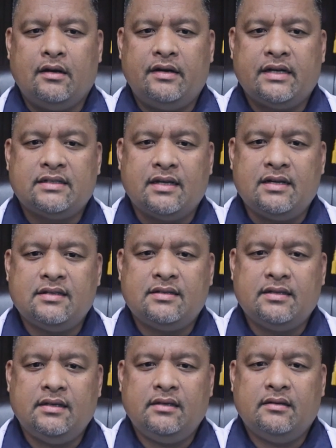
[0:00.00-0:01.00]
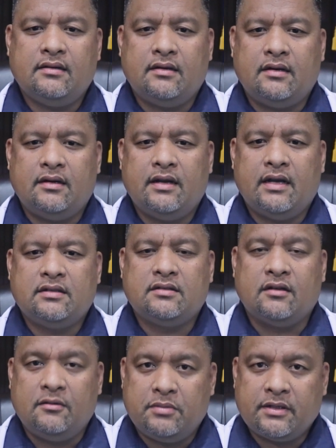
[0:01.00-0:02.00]
Her Excellency Erna
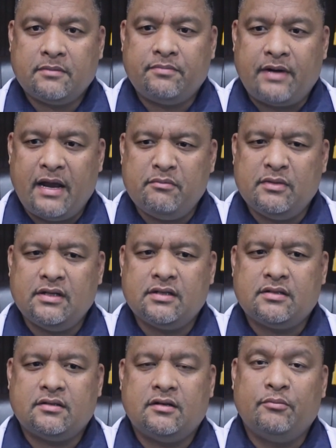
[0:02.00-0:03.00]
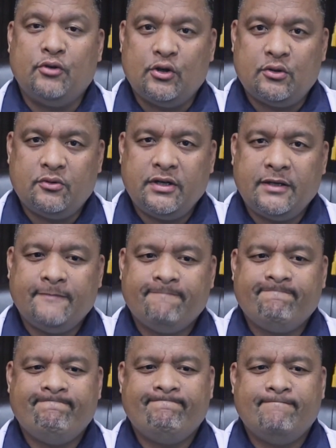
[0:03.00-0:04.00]
Solberg, Prime Minister of Norway,
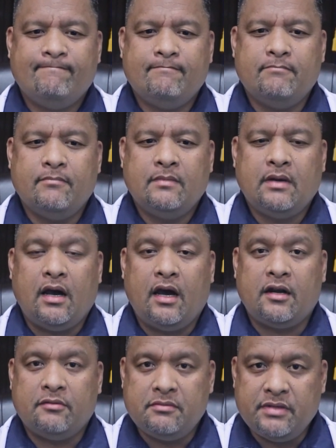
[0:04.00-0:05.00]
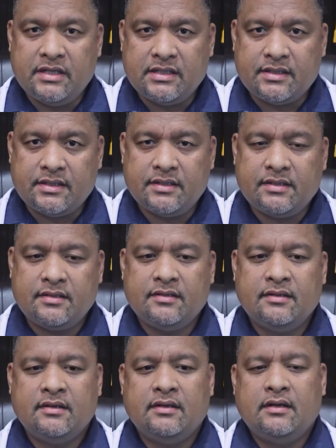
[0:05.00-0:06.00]
honorable ministers,
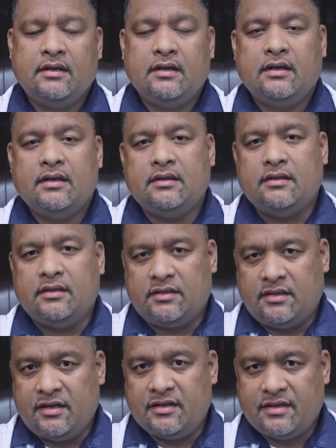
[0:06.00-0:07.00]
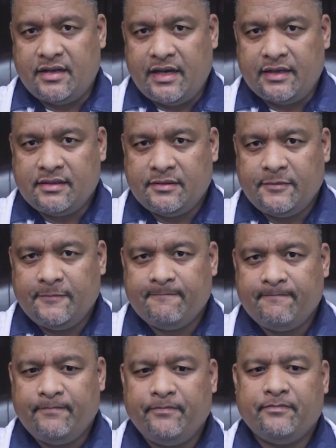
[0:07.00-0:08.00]
distinguished guests,
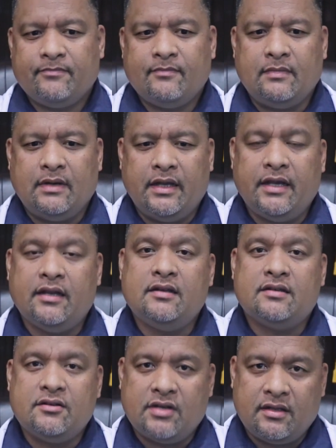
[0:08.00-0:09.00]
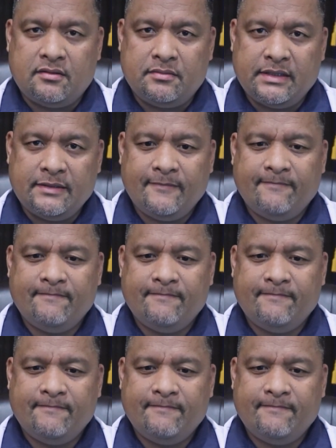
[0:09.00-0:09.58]
ladies and gentlemen.